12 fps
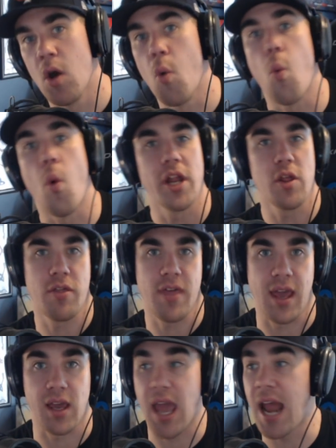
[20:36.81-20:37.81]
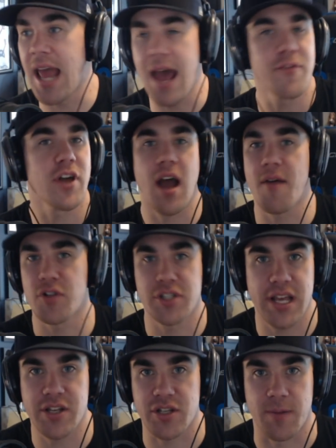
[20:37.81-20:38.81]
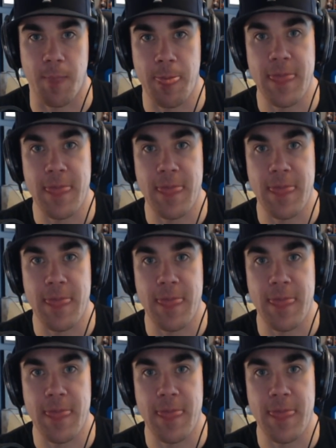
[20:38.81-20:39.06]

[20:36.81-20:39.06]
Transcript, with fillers: What do you think? And have the conversation.